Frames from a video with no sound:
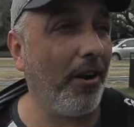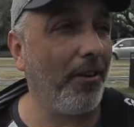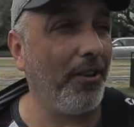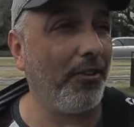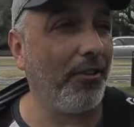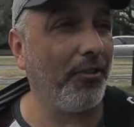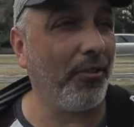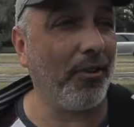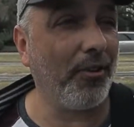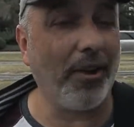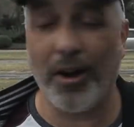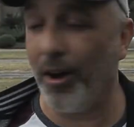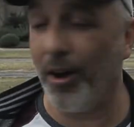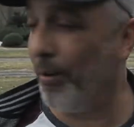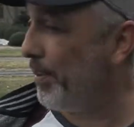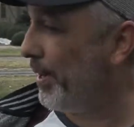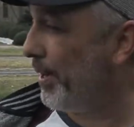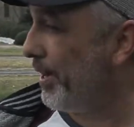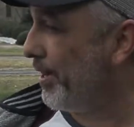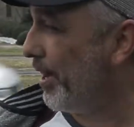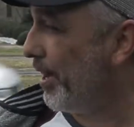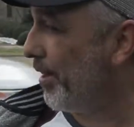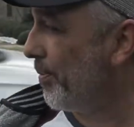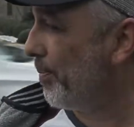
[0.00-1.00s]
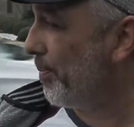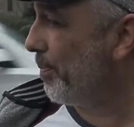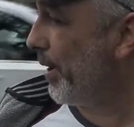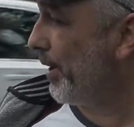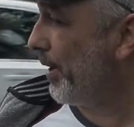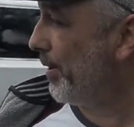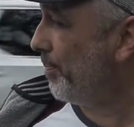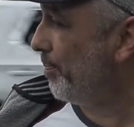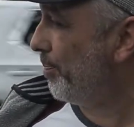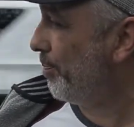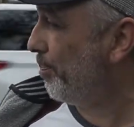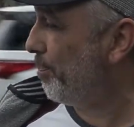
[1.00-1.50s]
this will all be nothing but
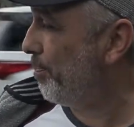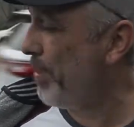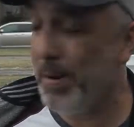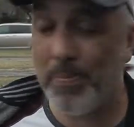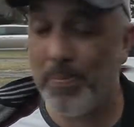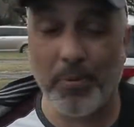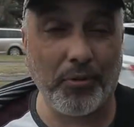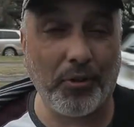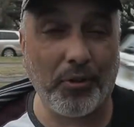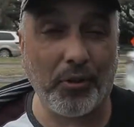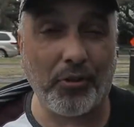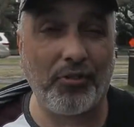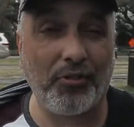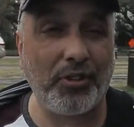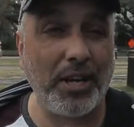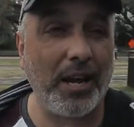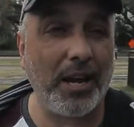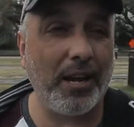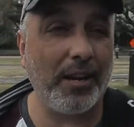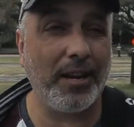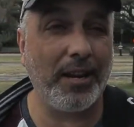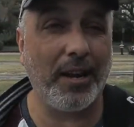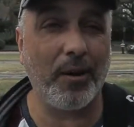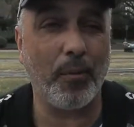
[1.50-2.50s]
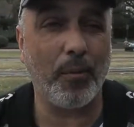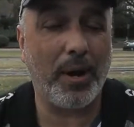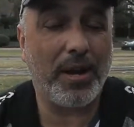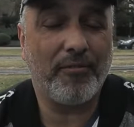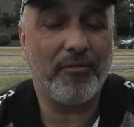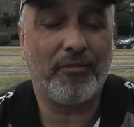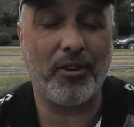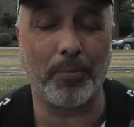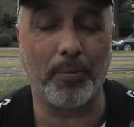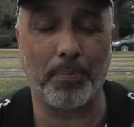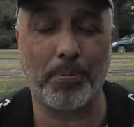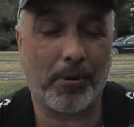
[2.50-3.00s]
people just standing there waiting
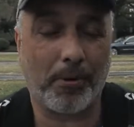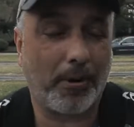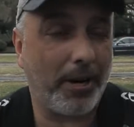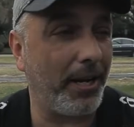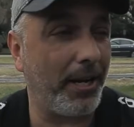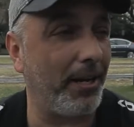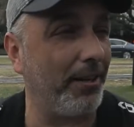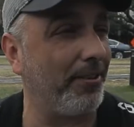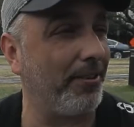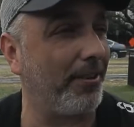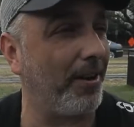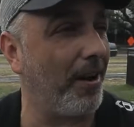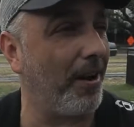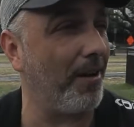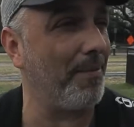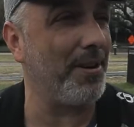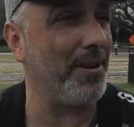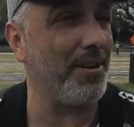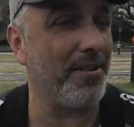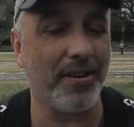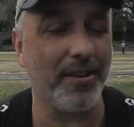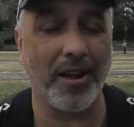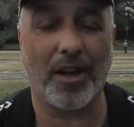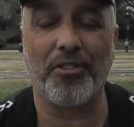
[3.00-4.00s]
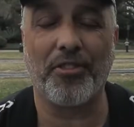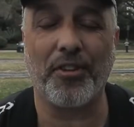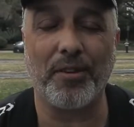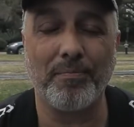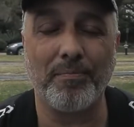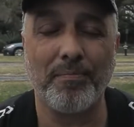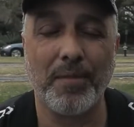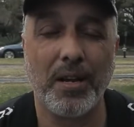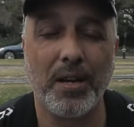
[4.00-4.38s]
for the parades coming. Nothing.